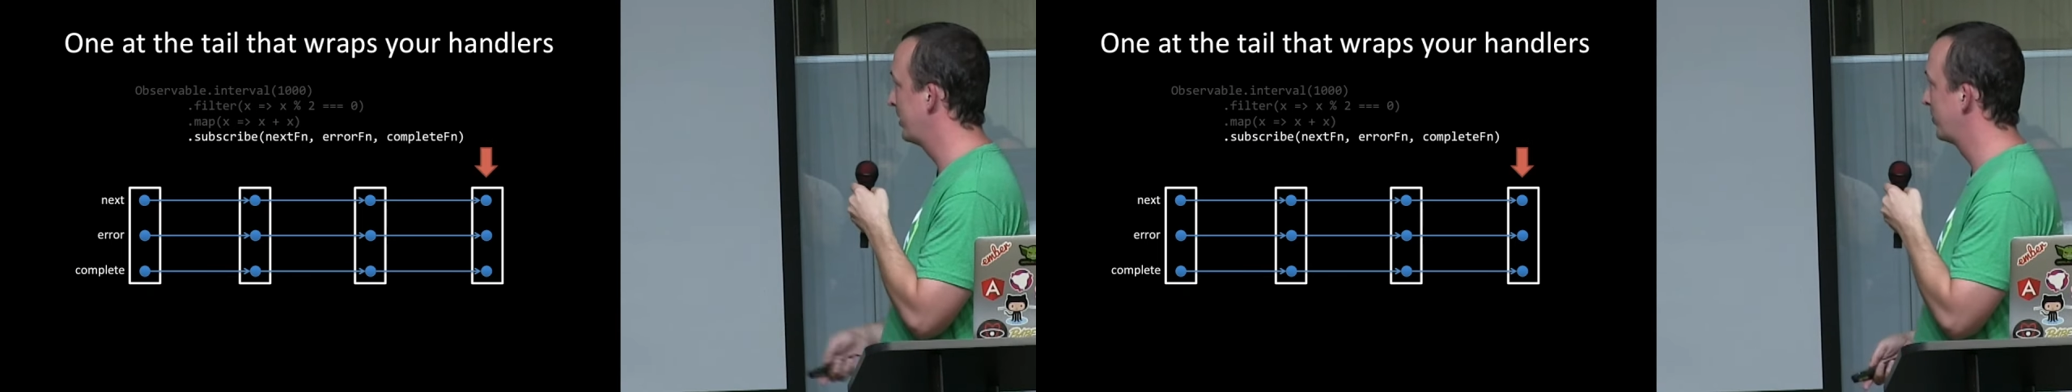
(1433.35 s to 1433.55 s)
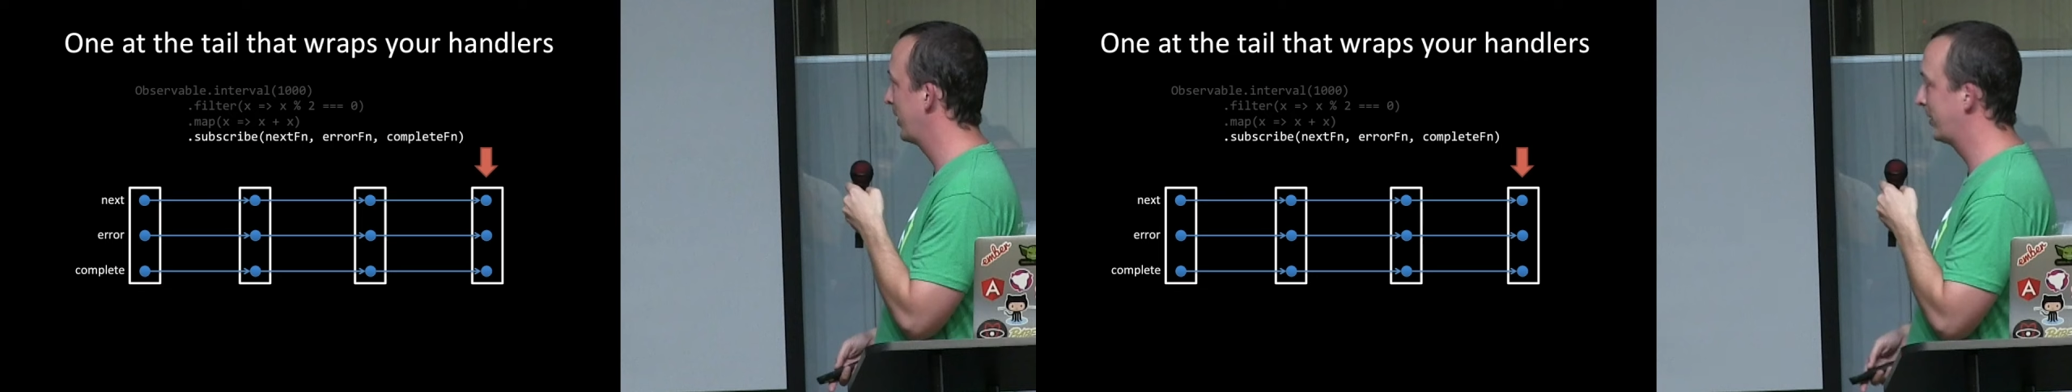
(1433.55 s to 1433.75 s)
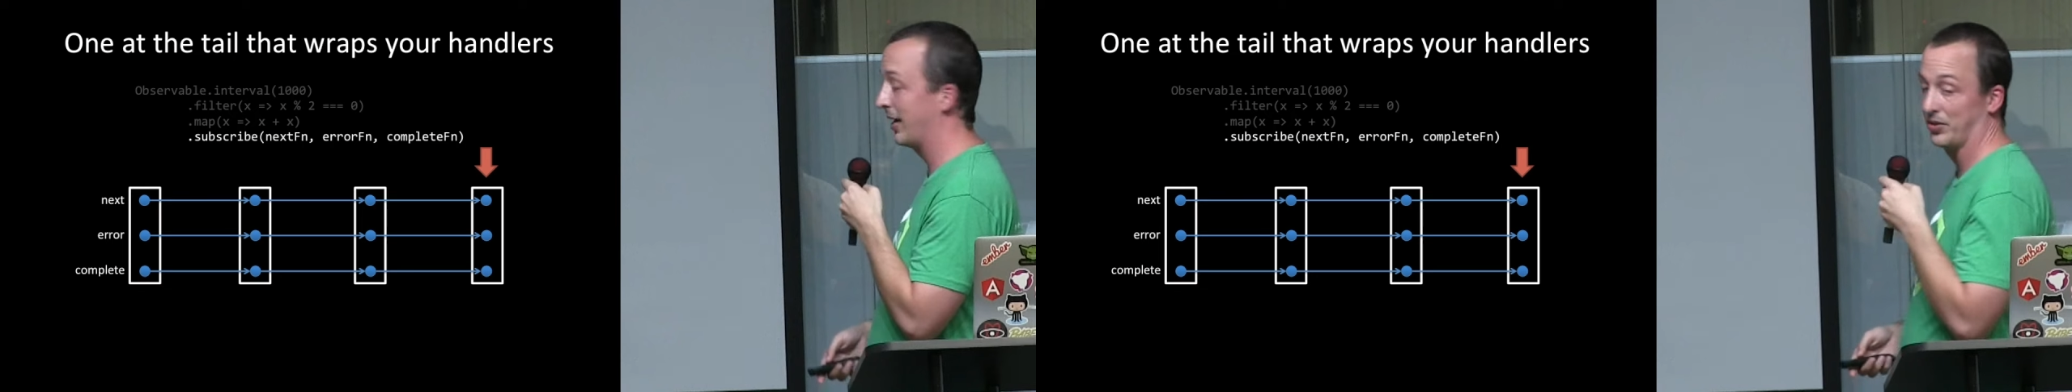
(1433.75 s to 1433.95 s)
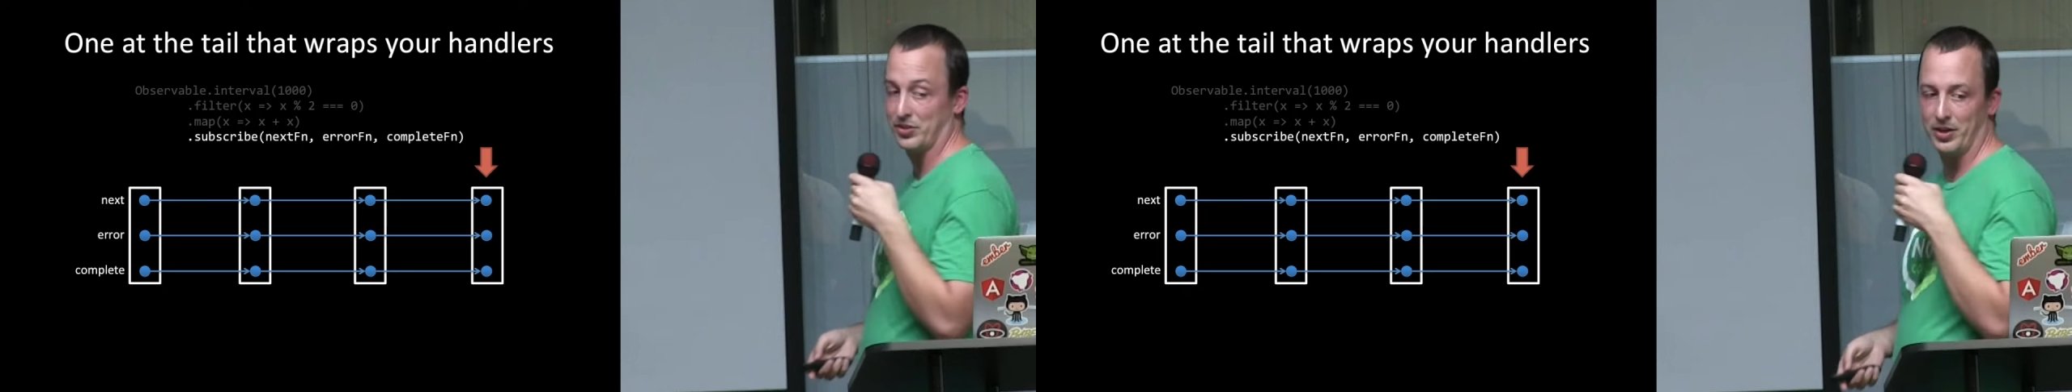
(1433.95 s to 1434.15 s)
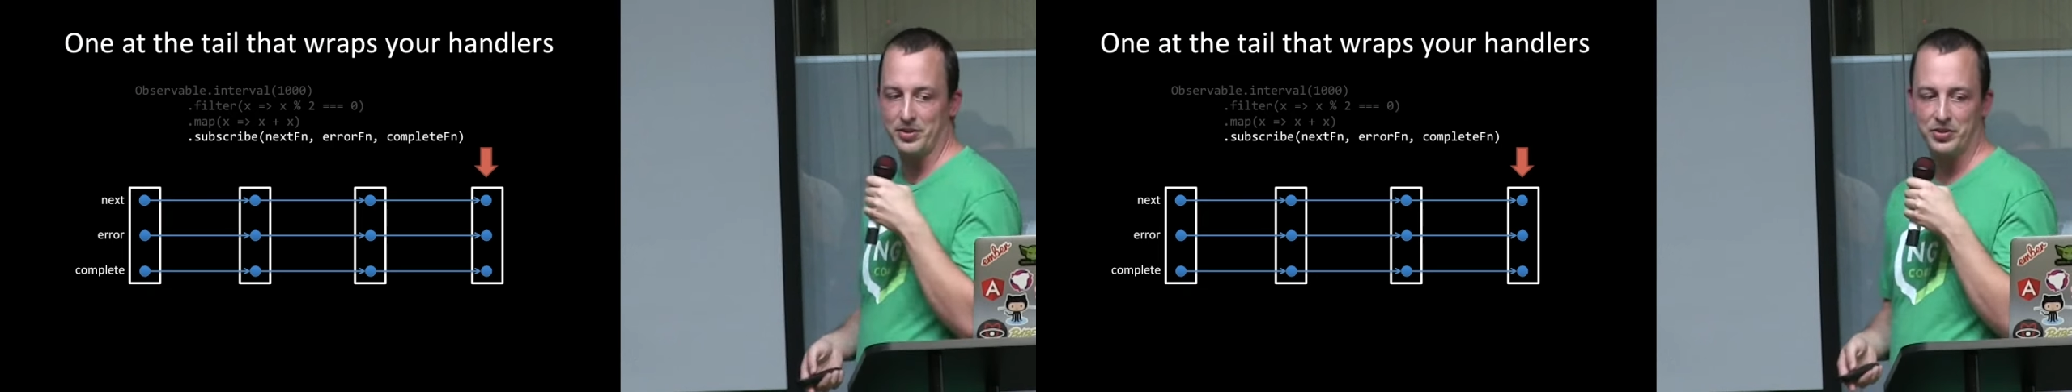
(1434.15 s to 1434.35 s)
these
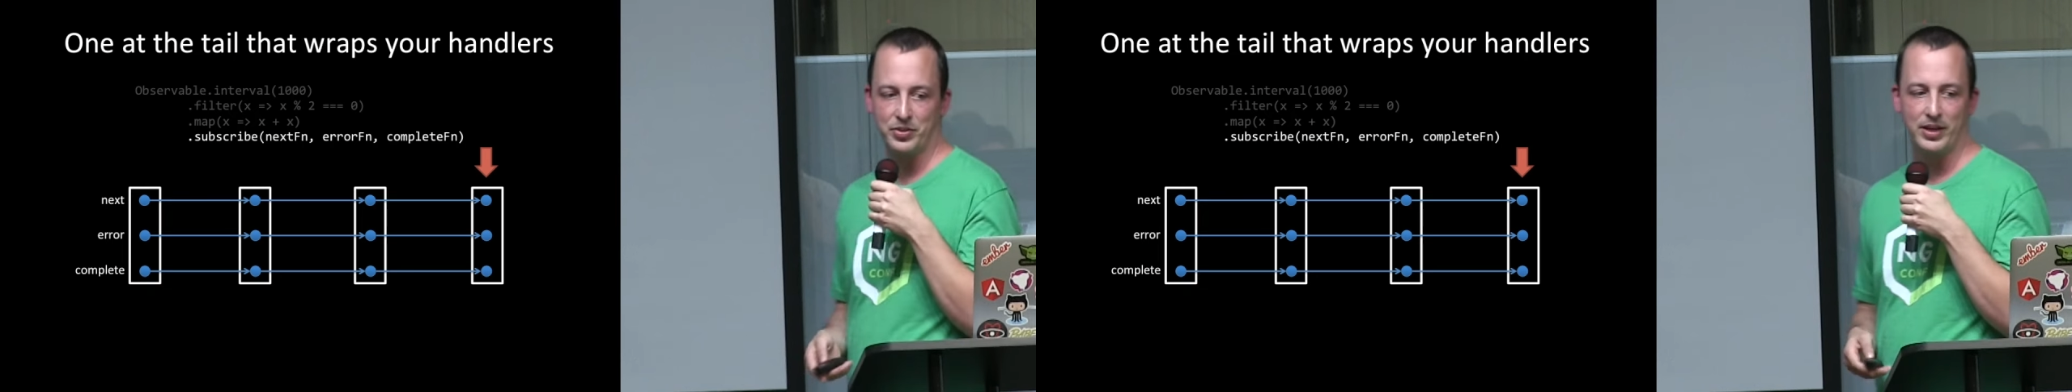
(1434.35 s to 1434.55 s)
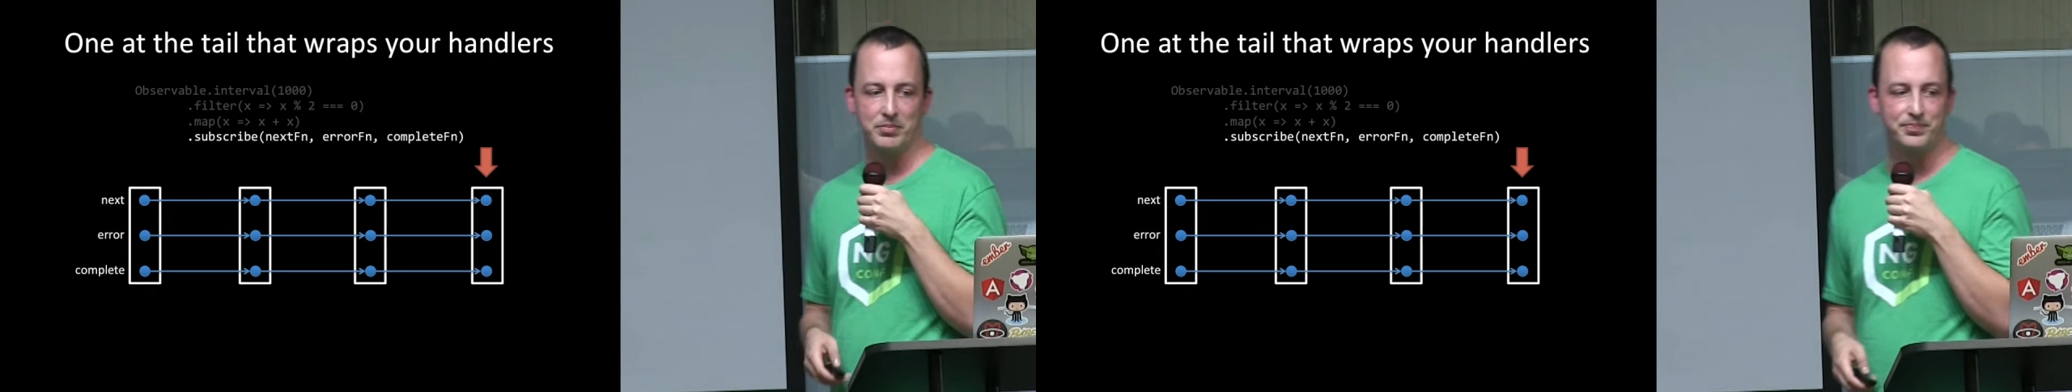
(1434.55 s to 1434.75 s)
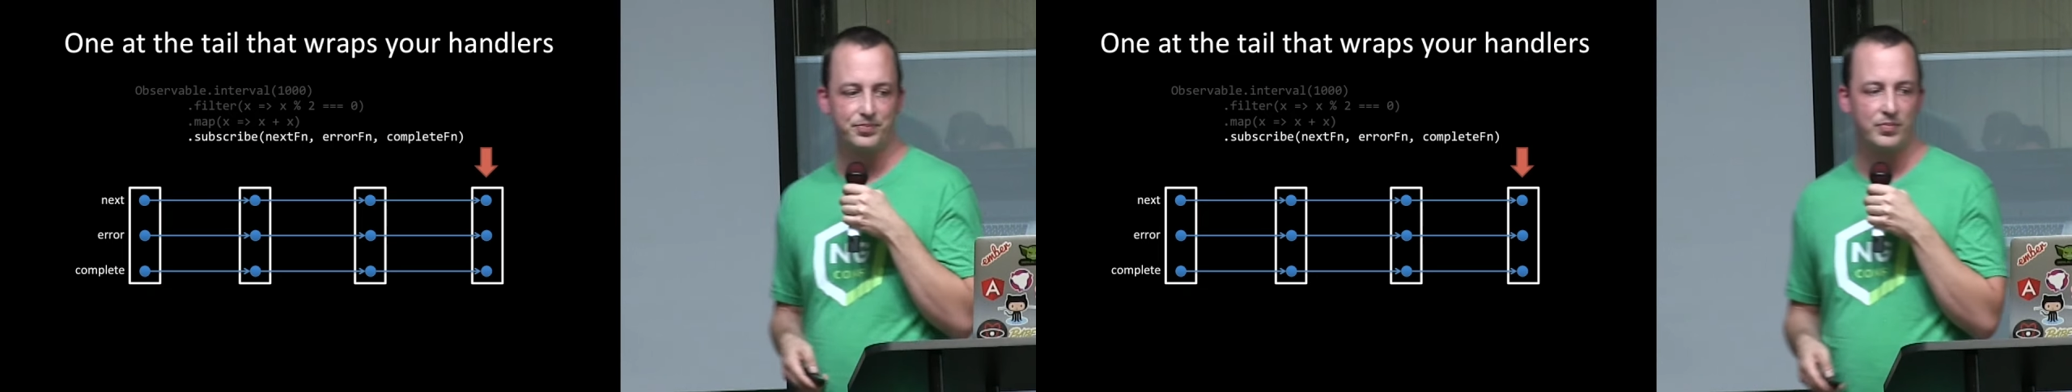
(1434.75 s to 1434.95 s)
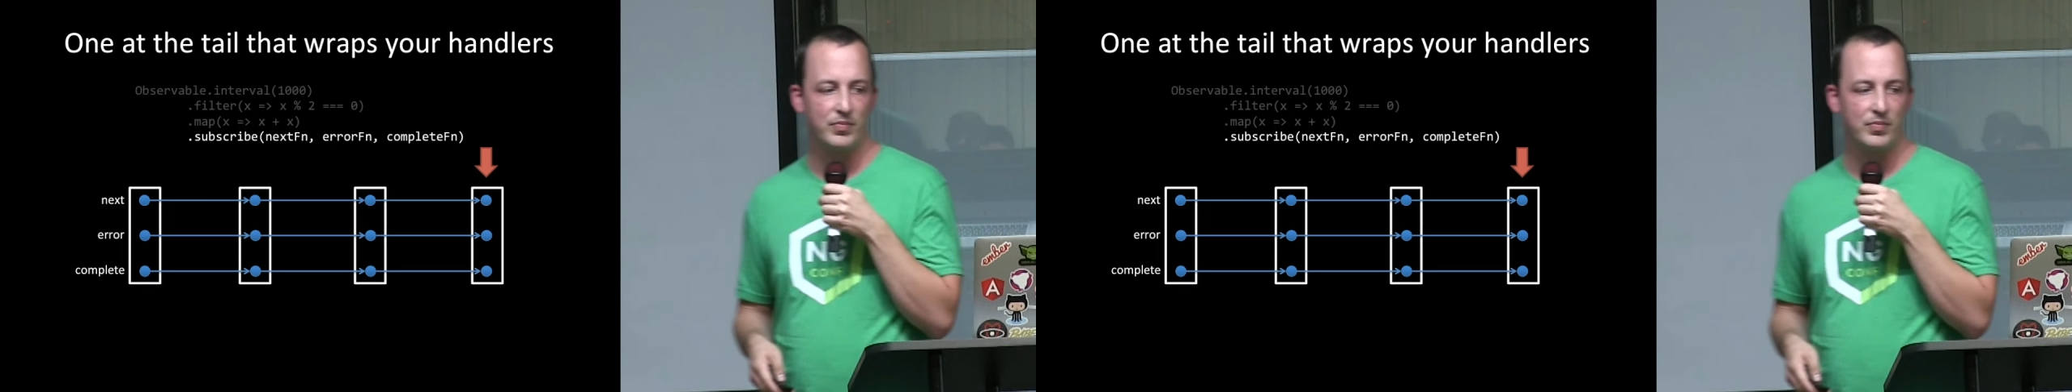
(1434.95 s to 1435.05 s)
rectangles are on the screen.